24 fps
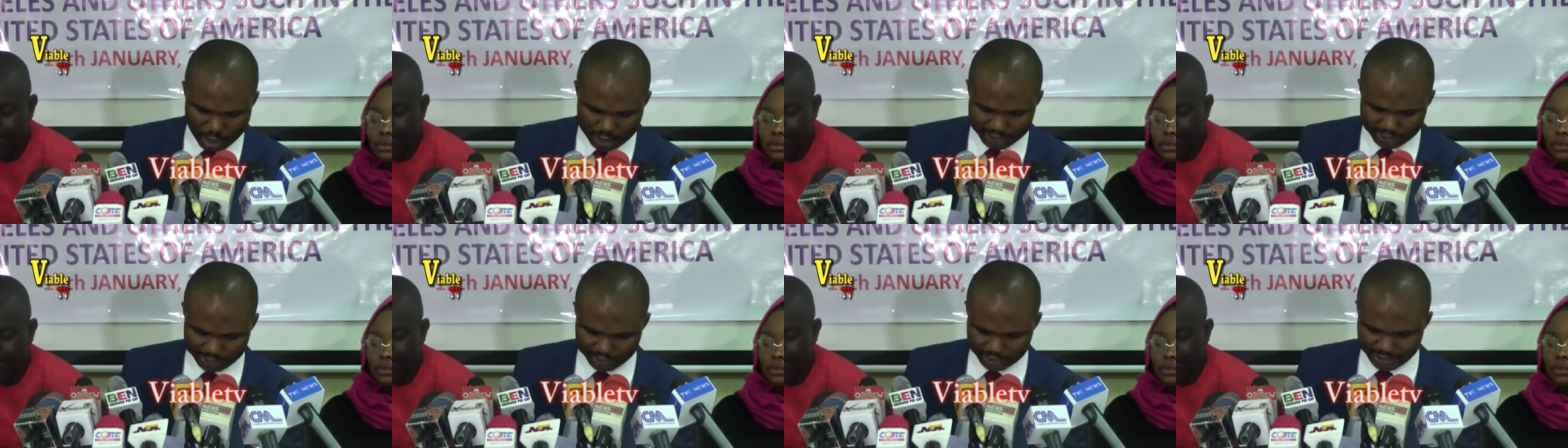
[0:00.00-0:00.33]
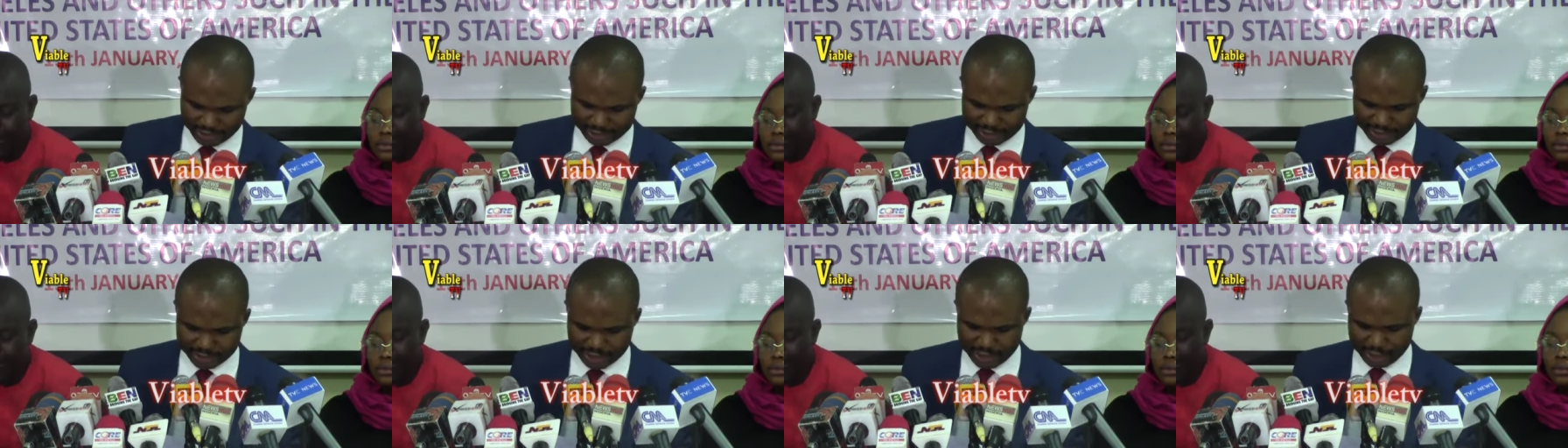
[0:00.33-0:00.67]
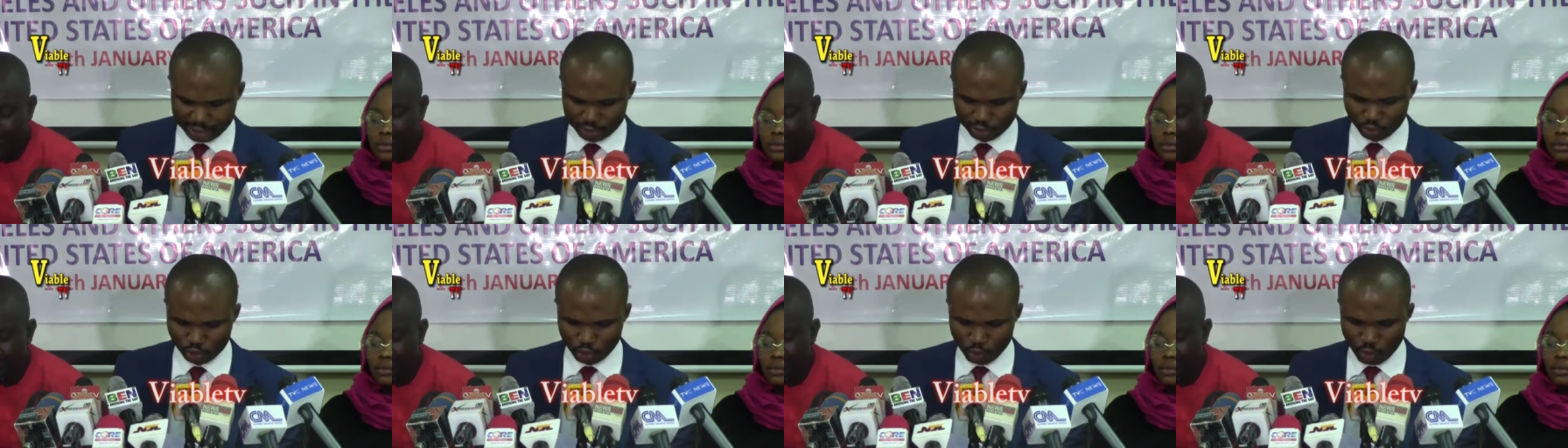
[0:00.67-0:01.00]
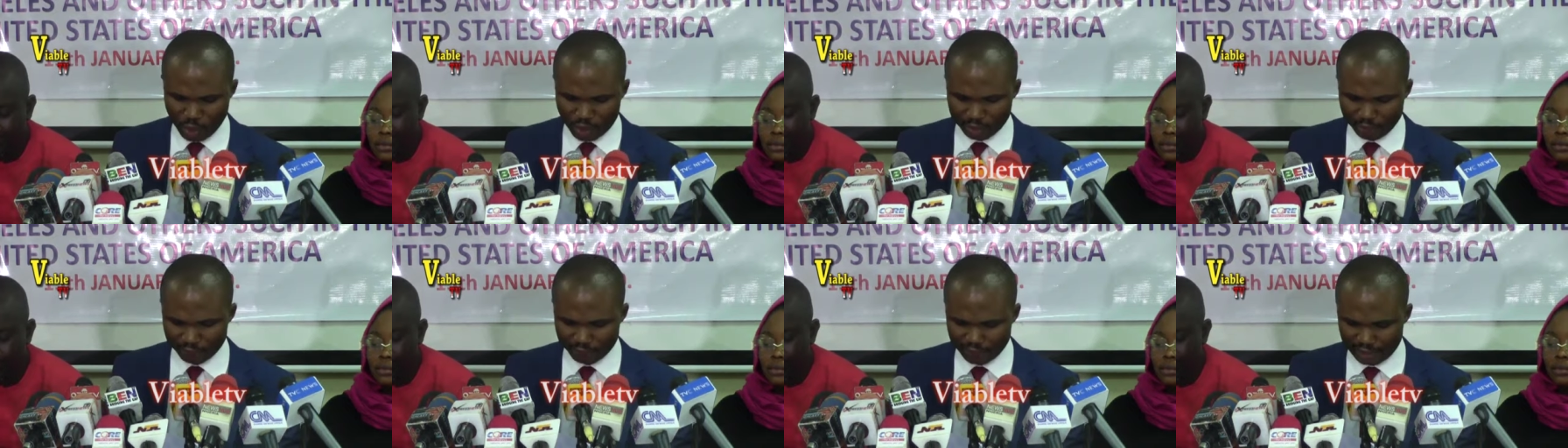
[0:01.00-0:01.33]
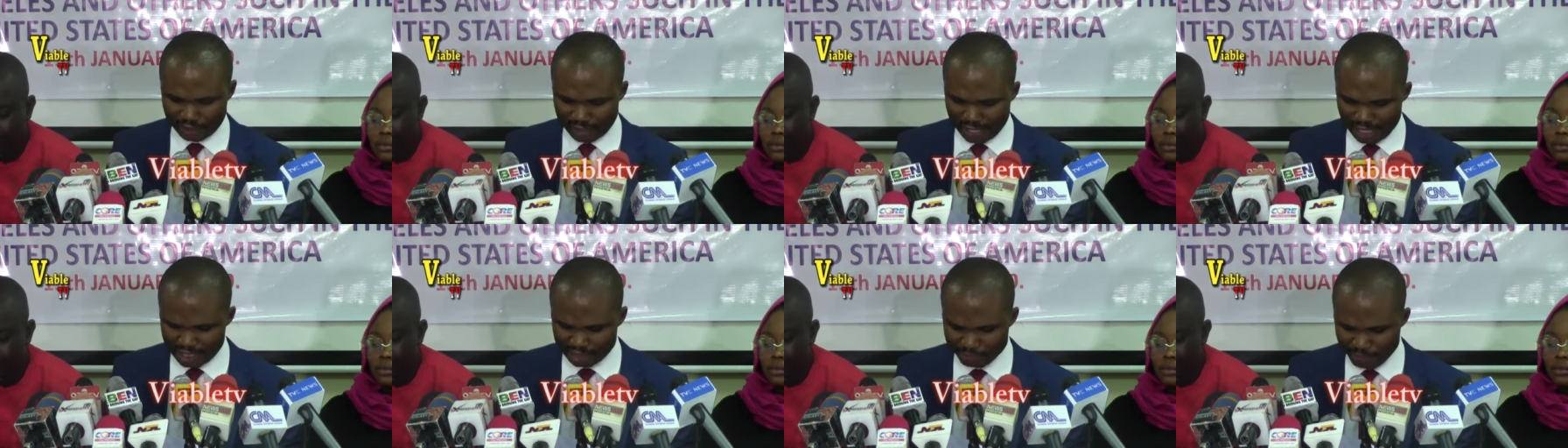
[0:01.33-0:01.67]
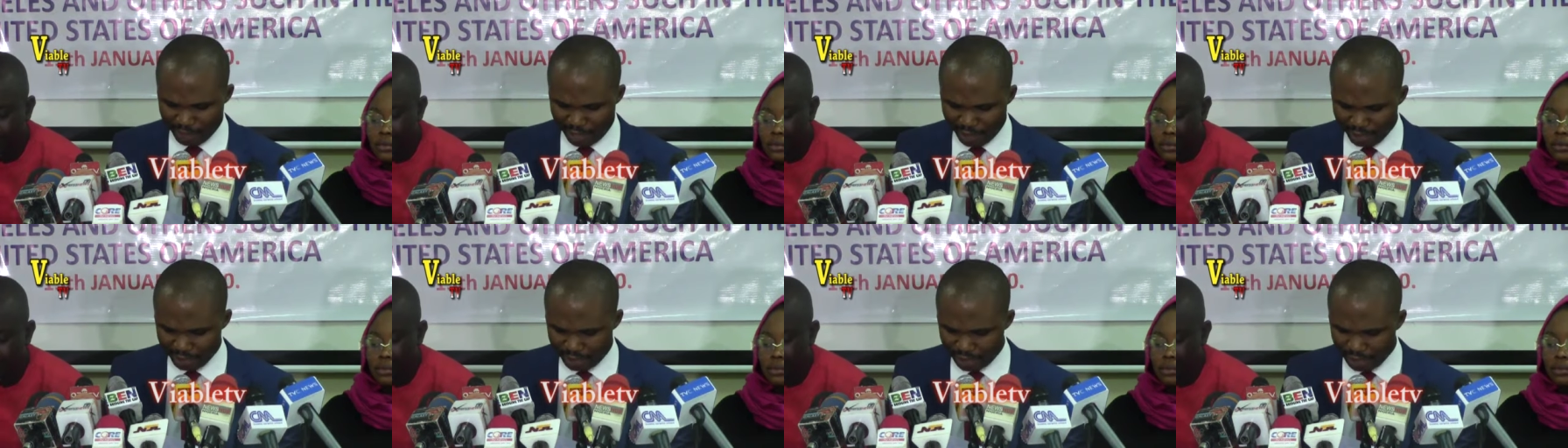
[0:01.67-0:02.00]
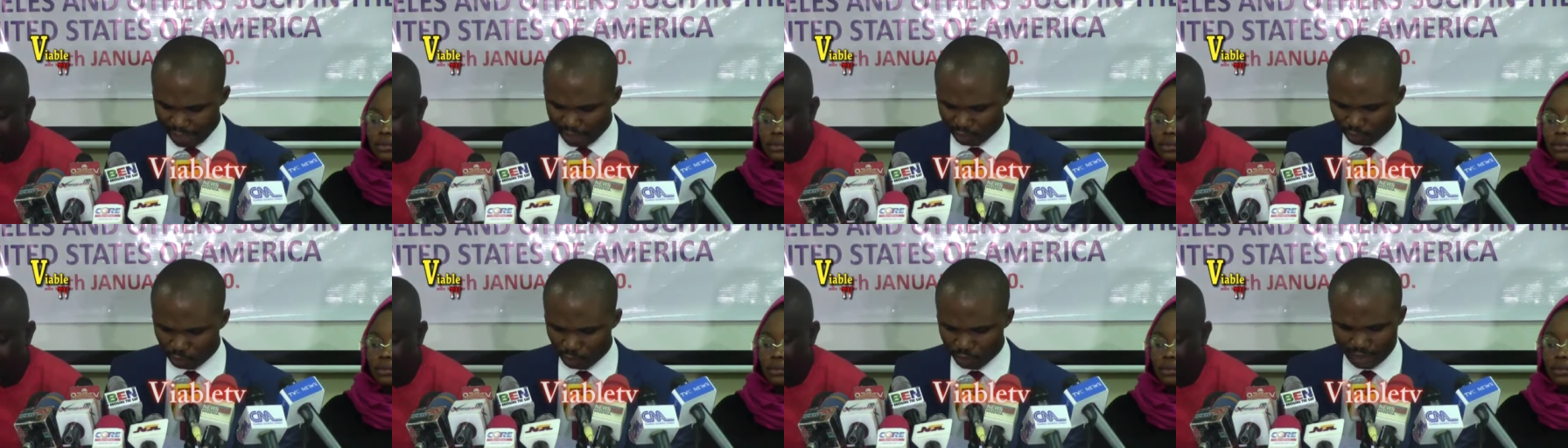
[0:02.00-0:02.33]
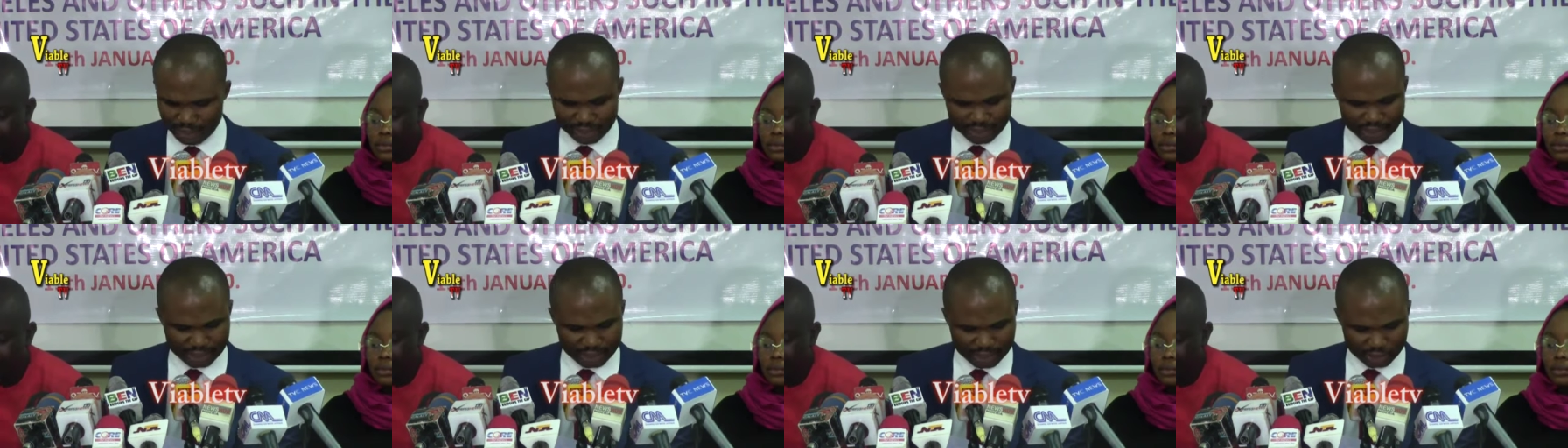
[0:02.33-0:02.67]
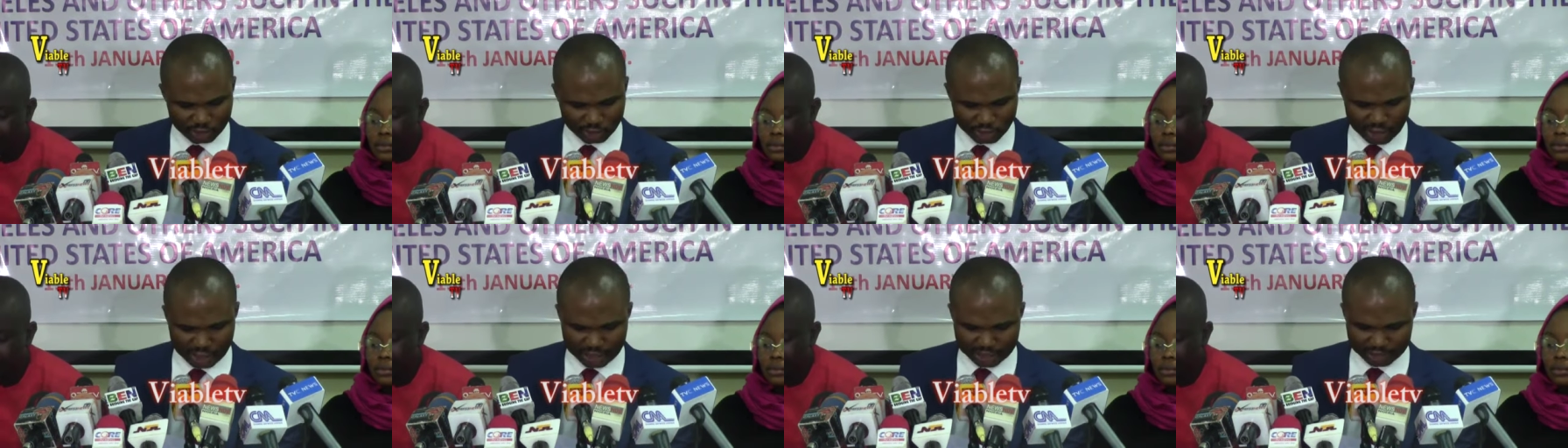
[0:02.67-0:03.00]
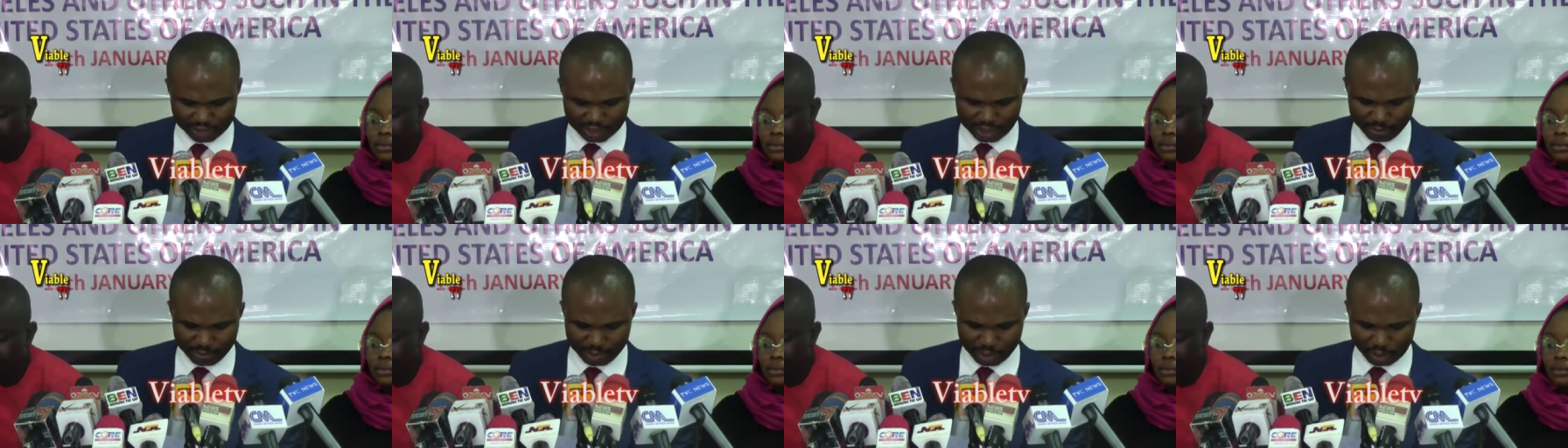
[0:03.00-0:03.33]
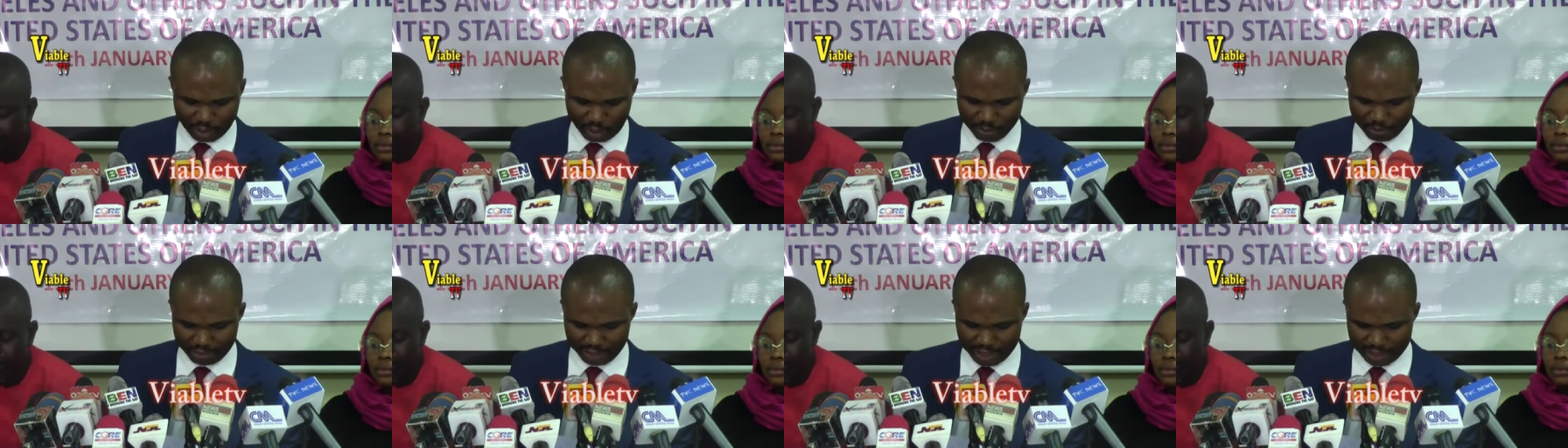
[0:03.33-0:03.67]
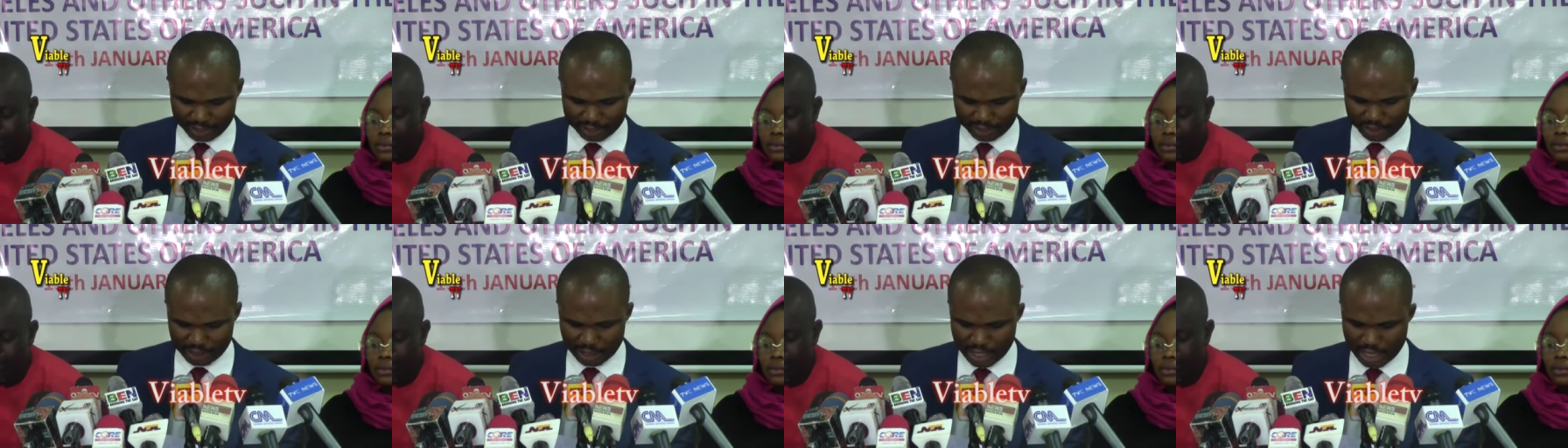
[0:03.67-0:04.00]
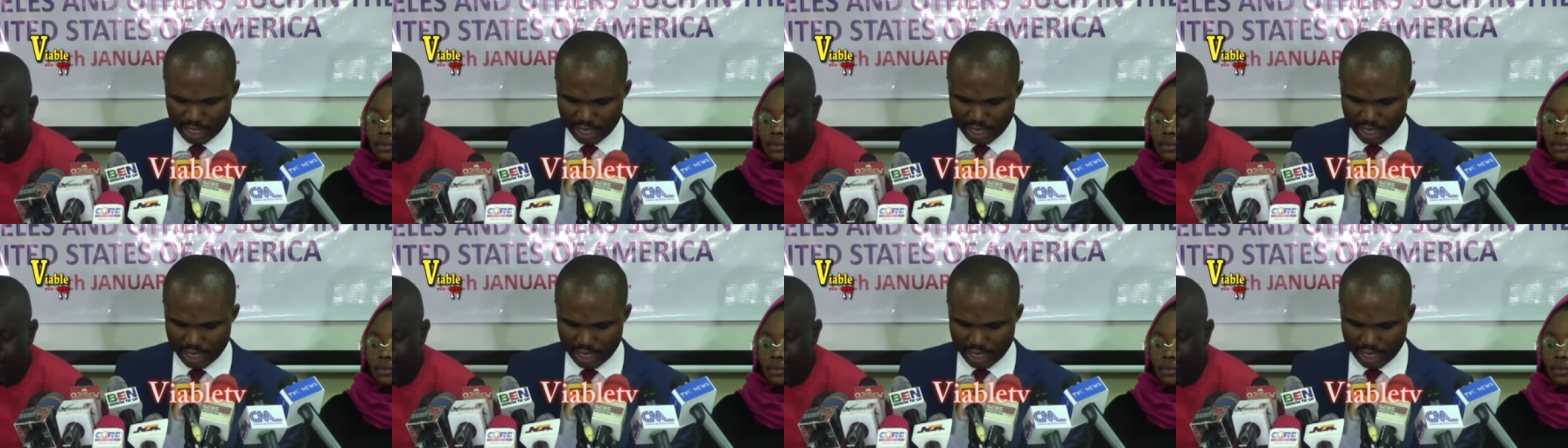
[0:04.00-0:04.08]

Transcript: sneaked in through one of the glass barricades within the National Assembly complex